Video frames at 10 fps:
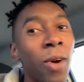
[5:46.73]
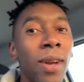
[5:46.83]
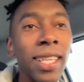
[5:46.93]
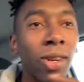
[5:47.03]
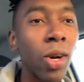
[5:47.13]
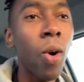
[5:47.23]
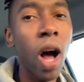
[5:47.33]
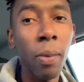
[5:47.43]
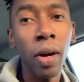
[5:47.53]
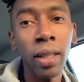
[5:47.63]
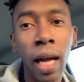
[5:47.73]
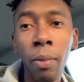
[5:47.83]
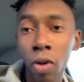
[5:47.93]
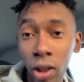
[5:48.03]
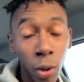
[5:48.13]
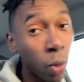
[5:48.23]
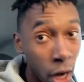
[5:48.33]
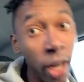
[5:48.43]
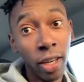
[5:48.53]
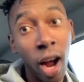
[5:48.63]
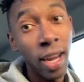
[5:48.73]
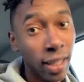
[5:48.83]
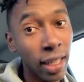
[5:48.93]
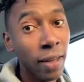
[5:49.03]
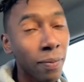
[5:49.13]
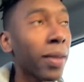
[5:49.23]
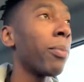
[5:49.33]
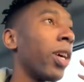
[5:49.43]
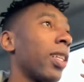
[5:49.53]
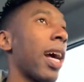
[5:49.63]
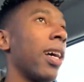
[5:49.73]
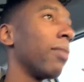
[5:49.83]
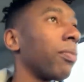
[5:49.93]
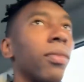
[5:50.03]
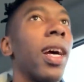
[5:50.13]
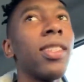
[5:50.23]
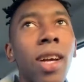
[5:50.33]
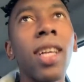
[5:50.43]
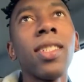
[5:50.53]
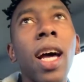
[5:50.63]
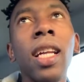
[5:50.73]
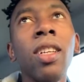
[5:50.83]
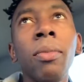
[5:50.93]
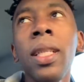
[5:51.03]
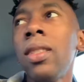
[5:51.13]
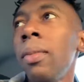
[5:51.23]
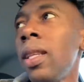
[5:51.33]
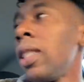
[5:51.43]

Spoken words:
let's go to Walmart. I'm going to work, honestly. But as you all saw, I didn't mean to make this